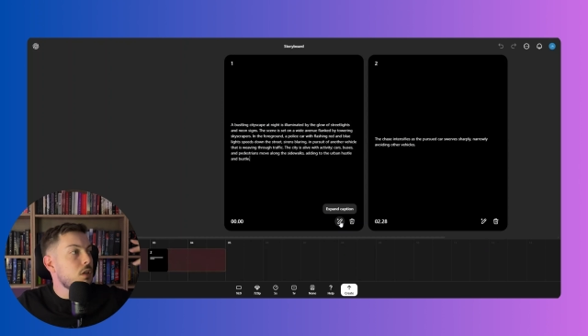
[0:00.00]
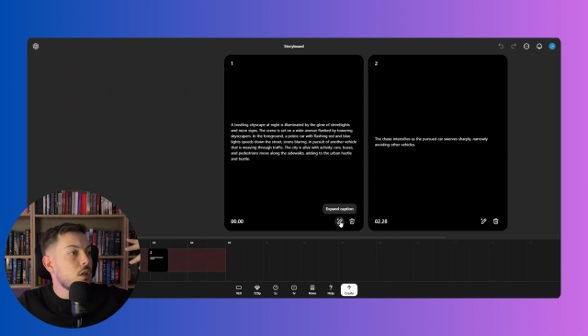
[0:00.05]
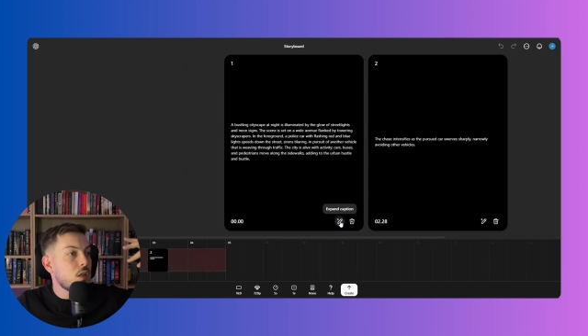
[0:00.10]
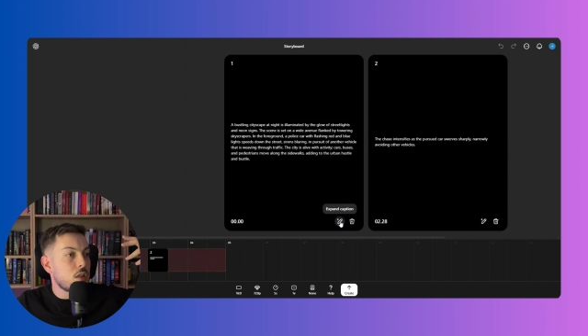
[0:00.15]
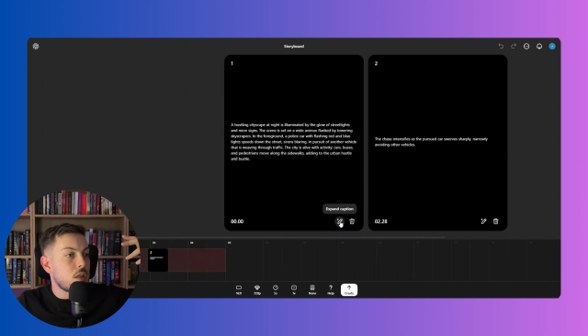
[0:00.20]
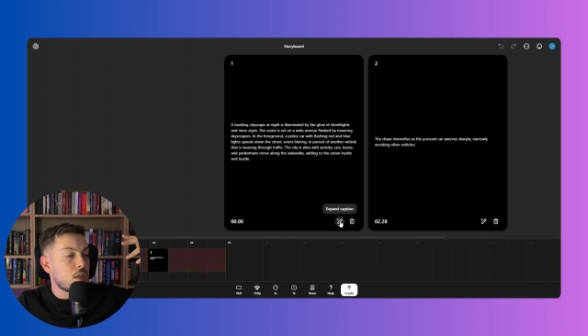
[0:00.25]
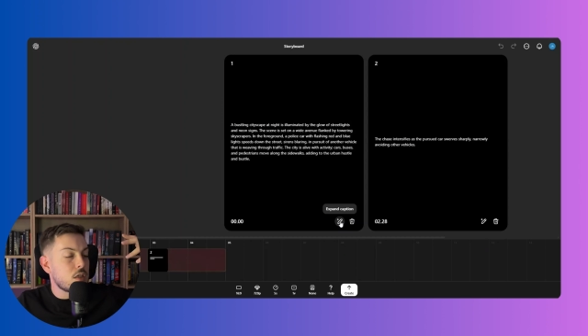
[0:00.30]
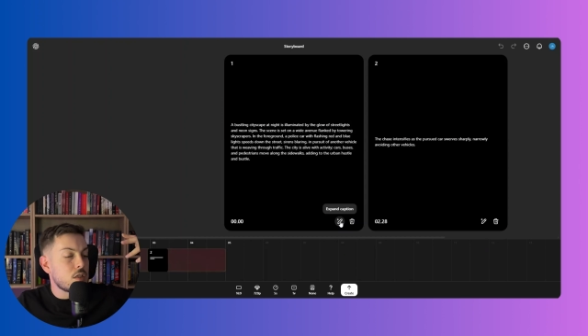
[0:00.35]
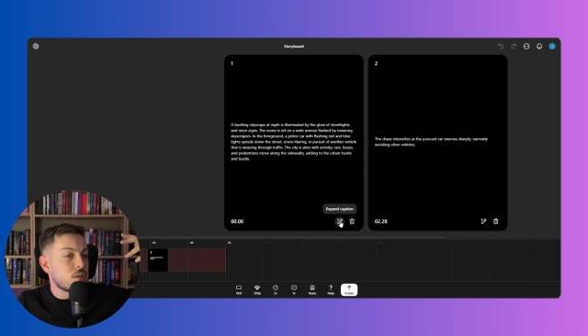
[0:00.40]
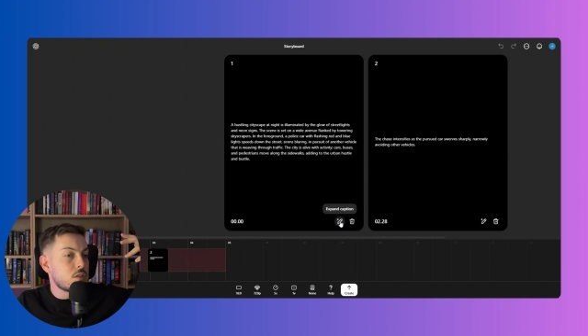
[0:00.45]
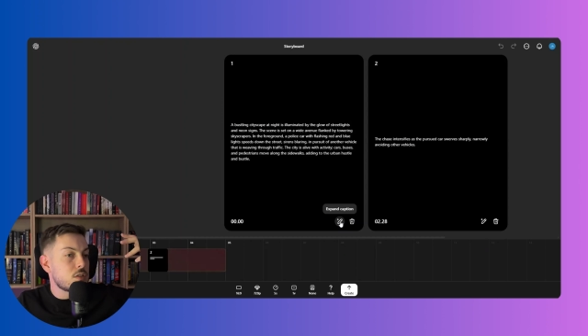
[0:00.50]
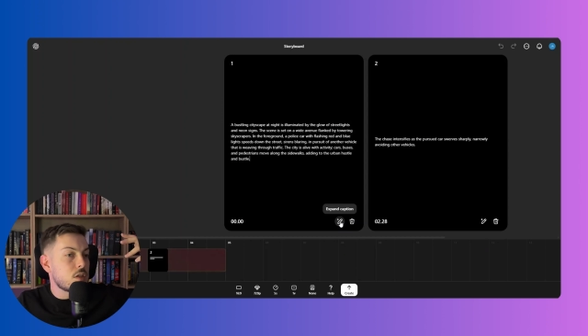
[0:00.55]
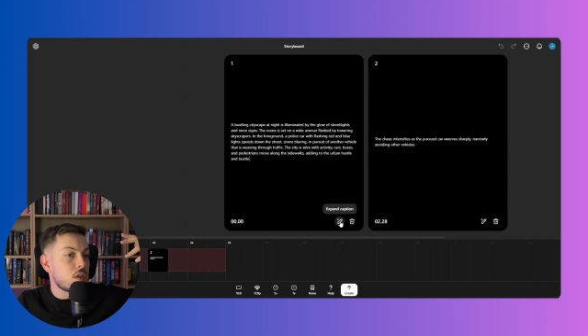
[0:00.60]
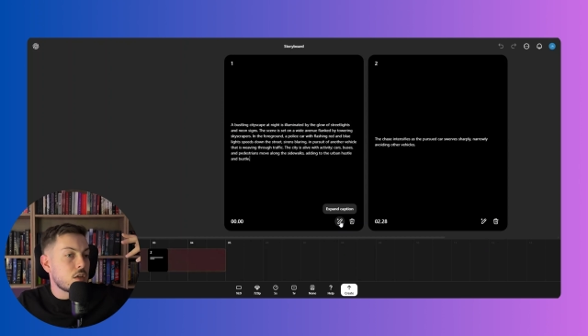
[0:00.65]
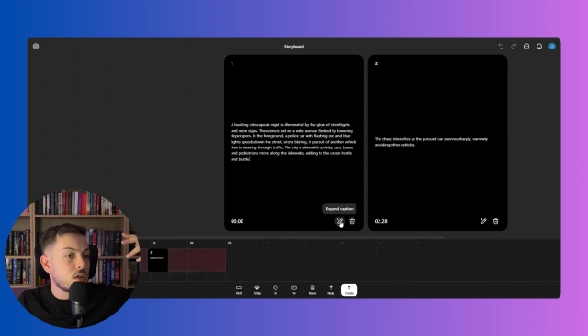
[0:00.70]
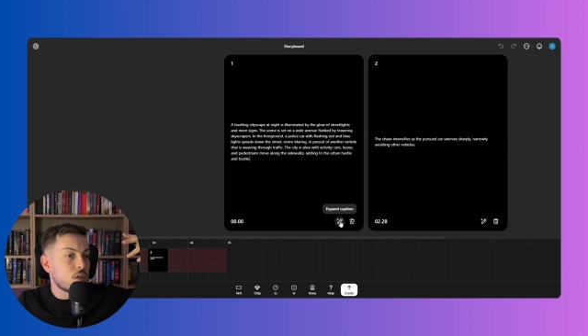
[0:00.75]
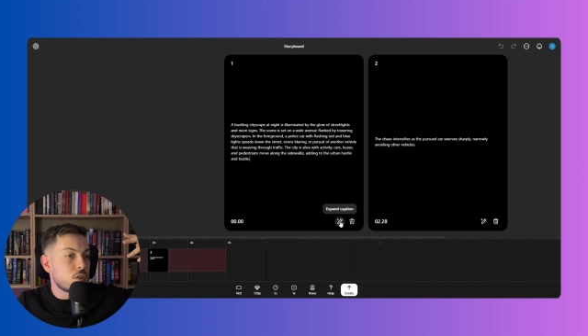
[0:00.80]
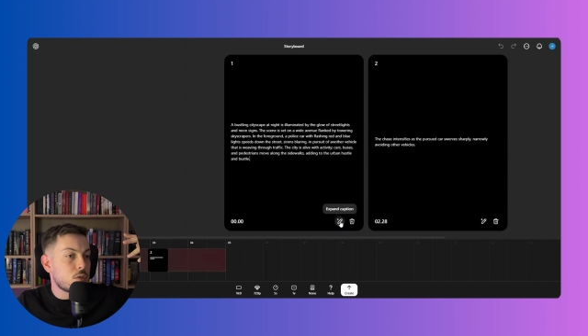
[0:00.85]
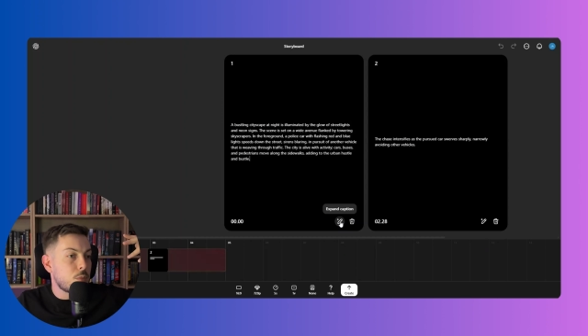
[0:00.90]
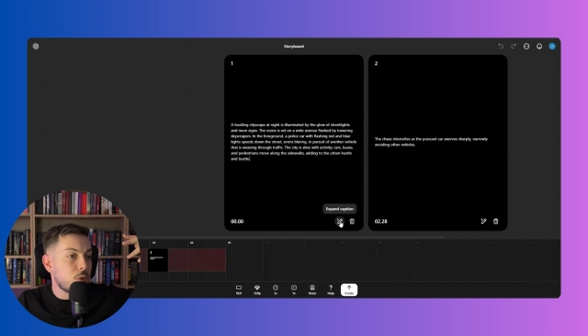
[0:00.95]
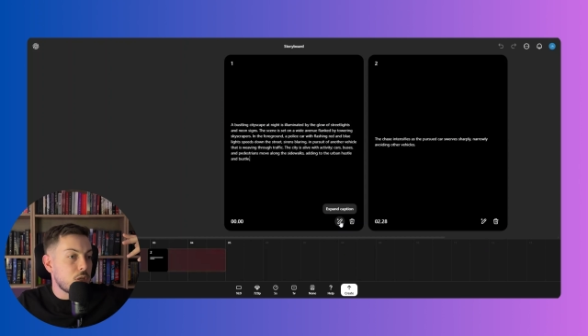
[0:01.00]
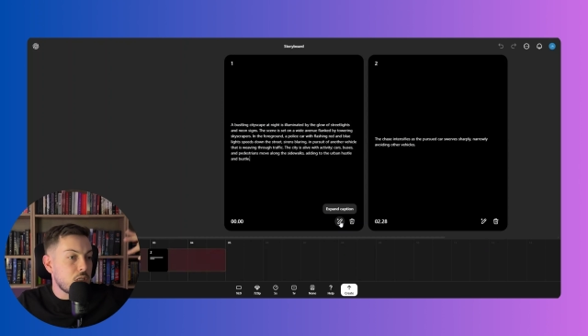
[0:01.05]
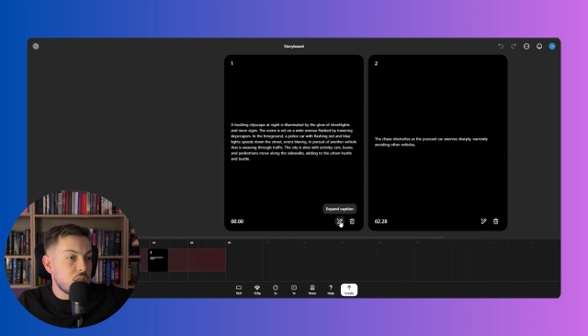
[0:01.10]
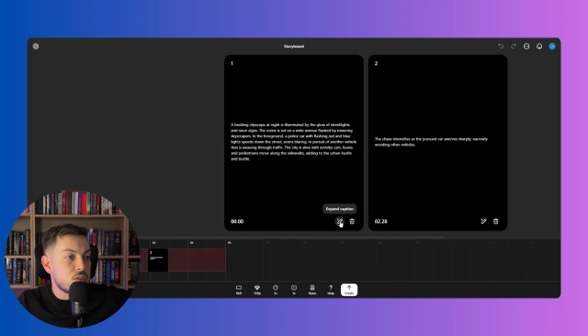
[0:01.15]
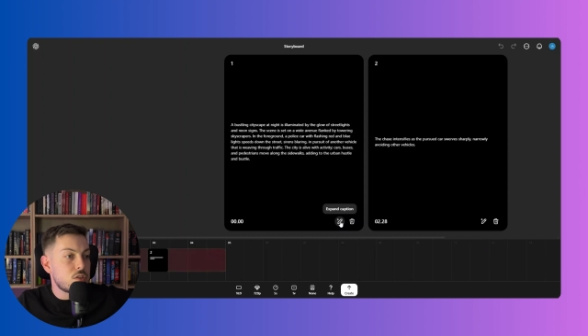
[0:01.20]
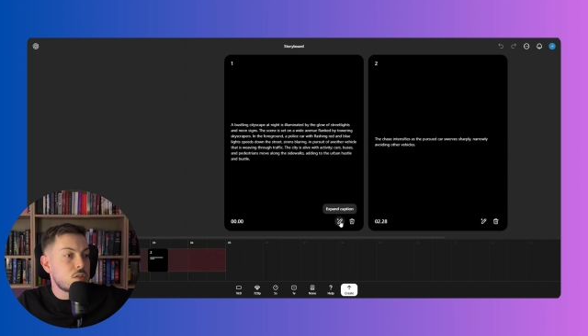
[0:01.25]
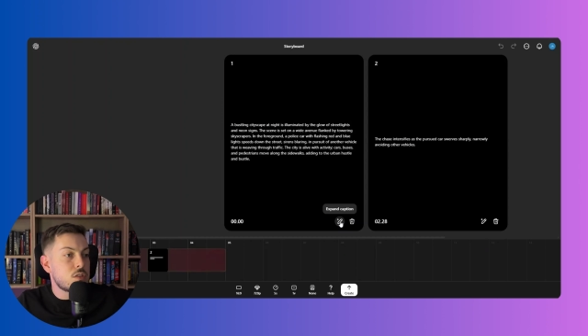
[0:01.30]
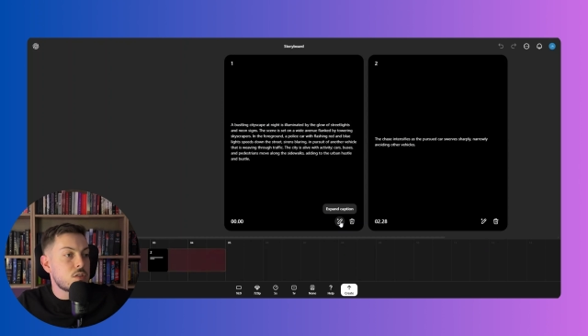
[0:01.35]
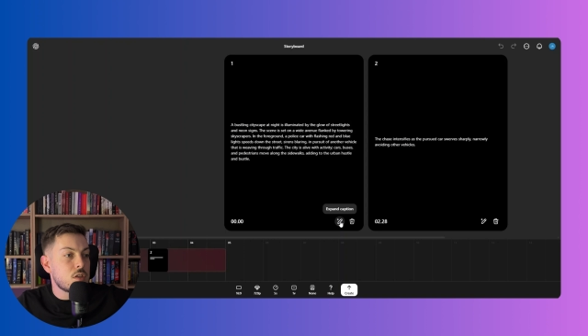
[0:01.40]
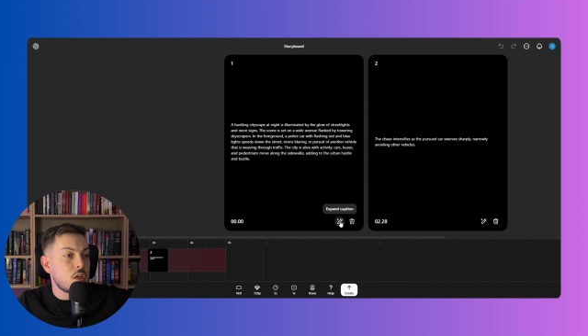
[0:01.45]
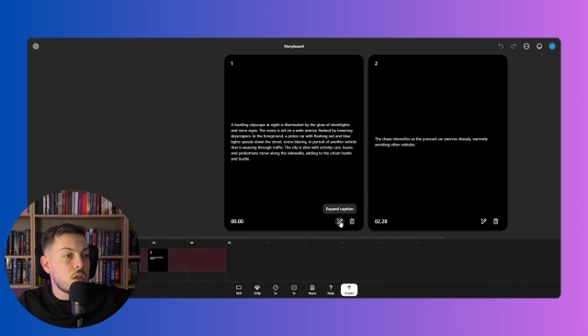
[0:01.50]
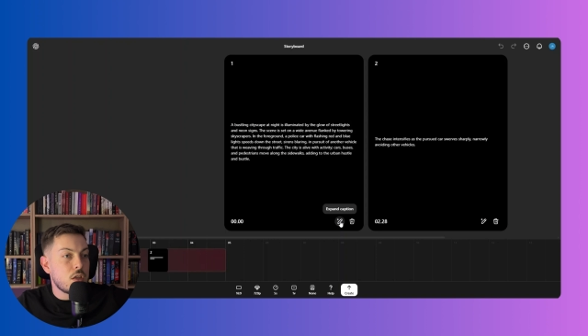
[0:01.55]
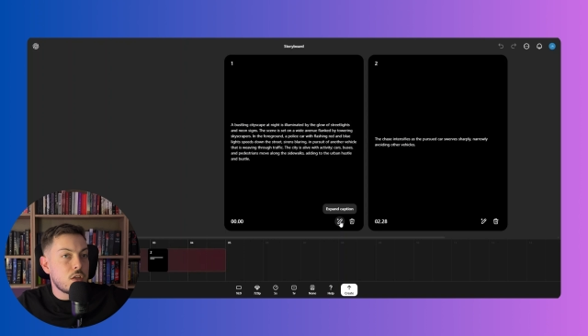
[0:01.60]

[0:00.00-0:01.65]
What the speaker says: There's police